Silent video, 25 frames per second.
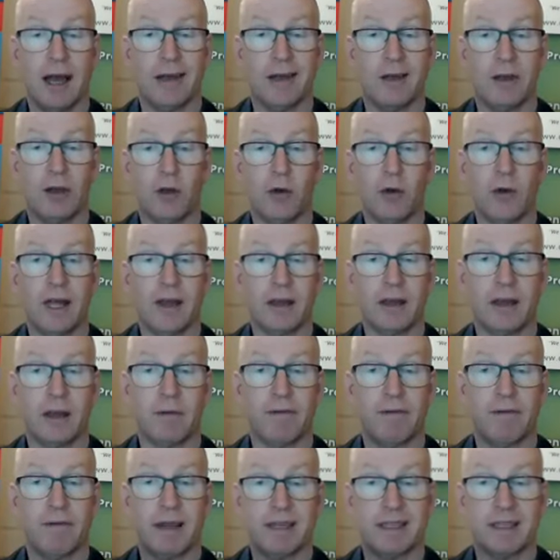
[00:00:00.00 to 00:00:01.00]
you get
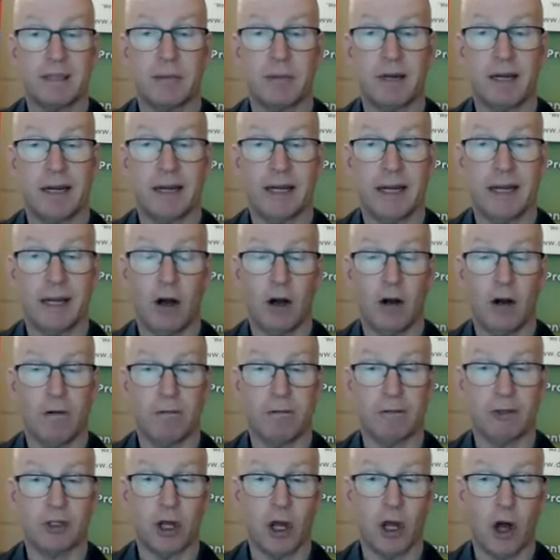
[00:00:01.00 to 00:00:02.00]
the flexibility
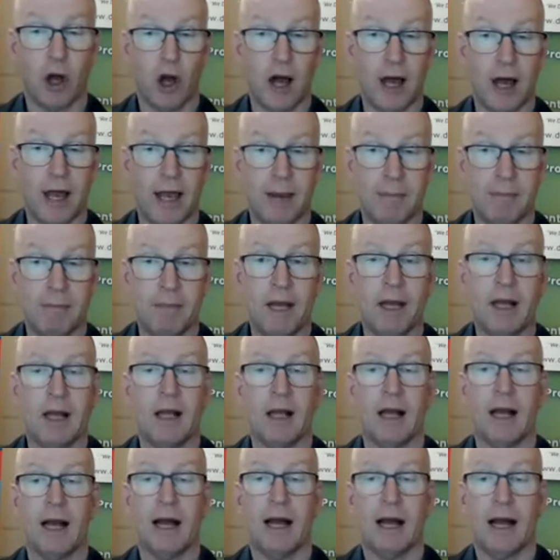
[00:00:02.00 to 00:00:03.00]
of time
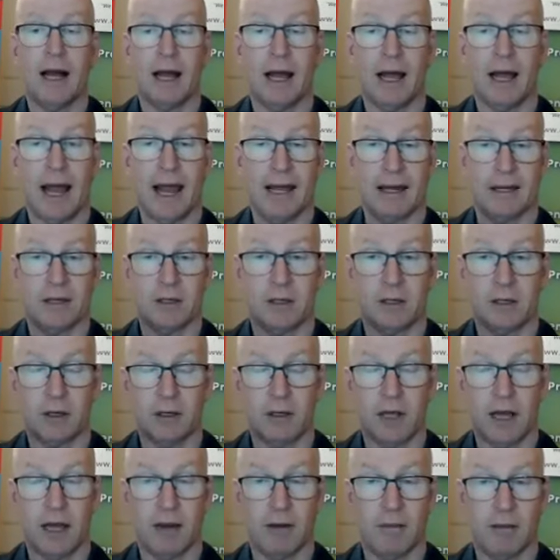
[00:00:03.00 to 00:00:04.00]
and
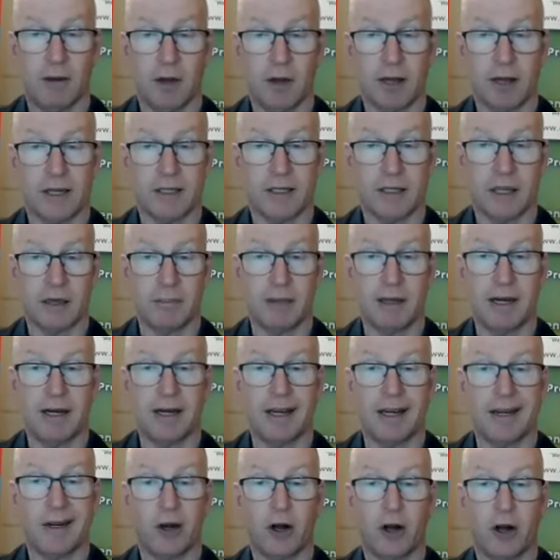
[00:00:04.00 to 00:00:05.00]
I guess the
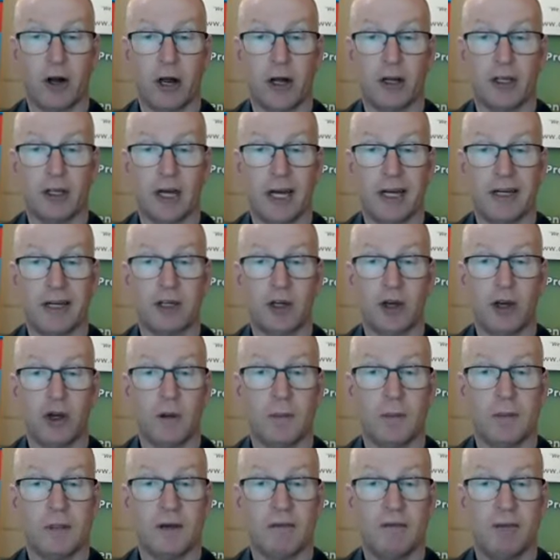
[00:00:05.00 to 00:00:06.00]
ability to negotiate
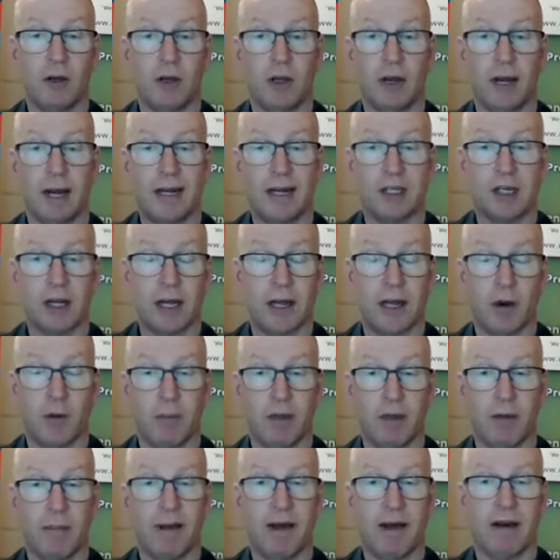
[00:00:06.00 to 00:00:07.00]
terms if you can actually
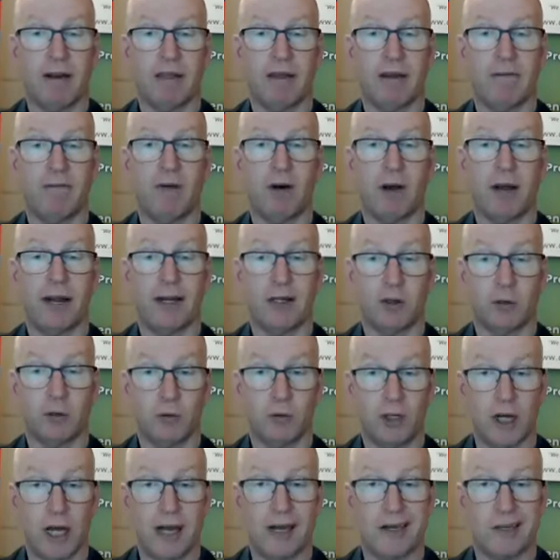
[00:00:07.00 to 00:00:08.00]
help them out of their
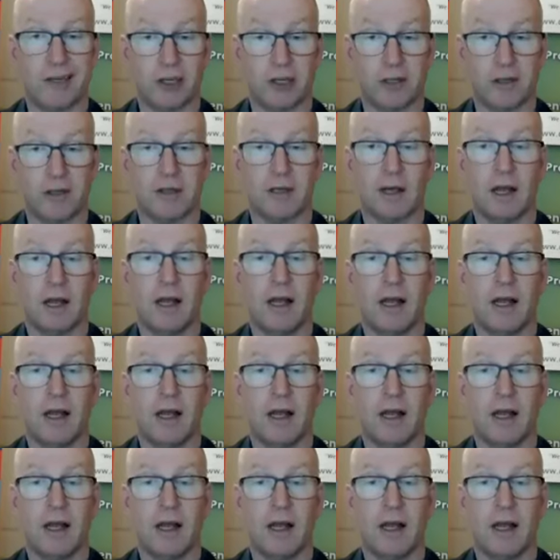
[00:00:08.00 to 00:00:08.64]
financial challenges.